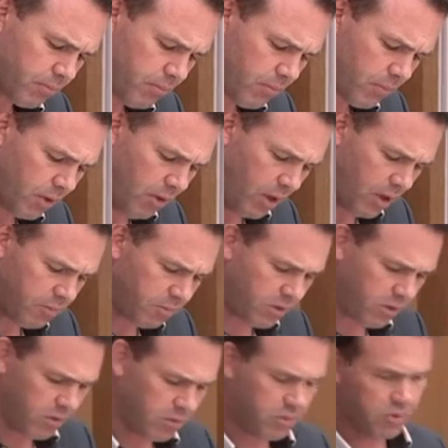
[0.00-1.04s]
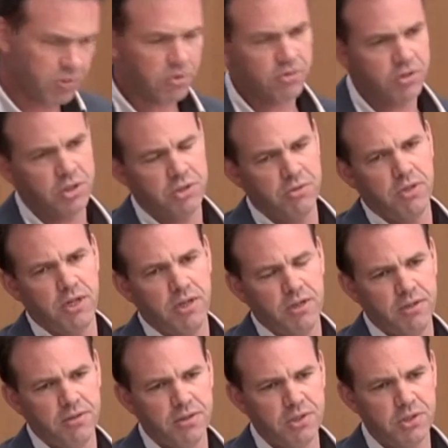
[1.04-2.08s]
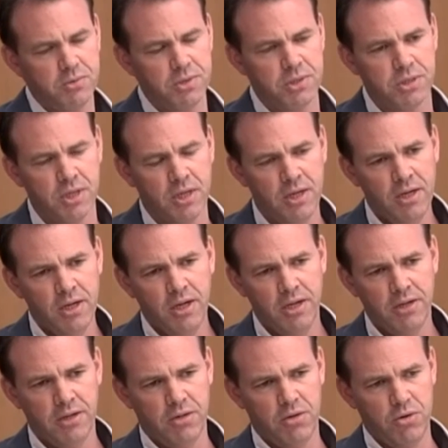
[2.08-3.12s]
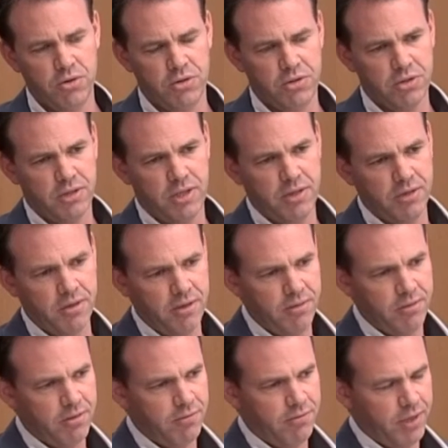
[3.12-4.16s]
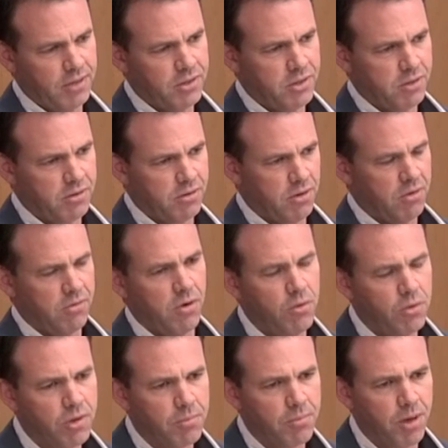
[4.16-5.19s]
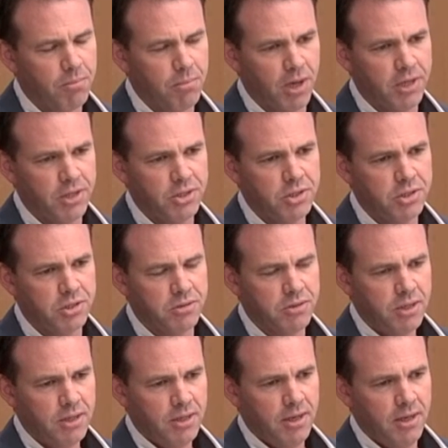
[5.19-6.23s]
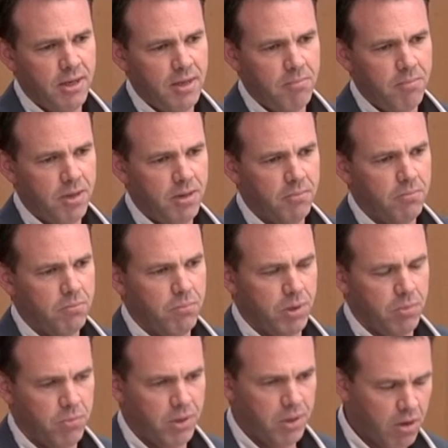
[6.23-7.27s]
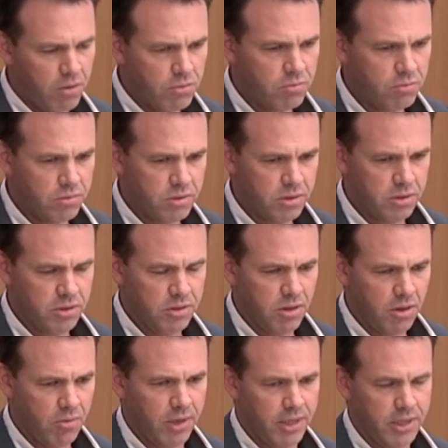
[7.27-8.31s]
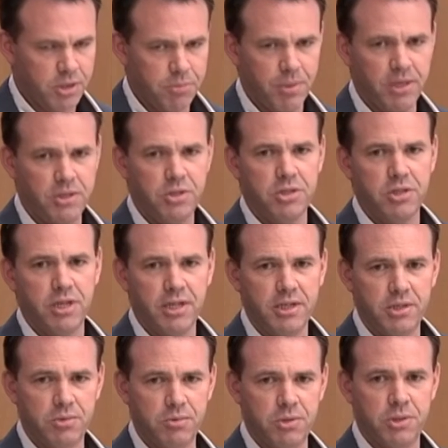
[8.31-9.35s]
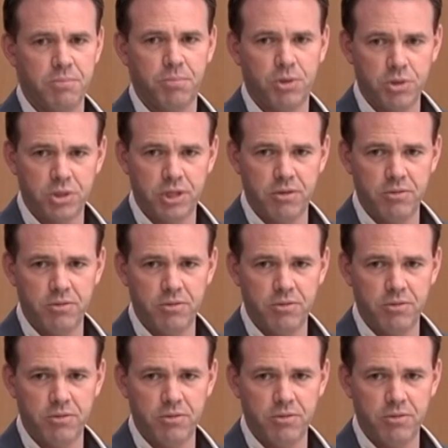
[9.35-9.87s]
The other issue there, and this was a cut that affects our older population, and we know the old age pension age was pushed out to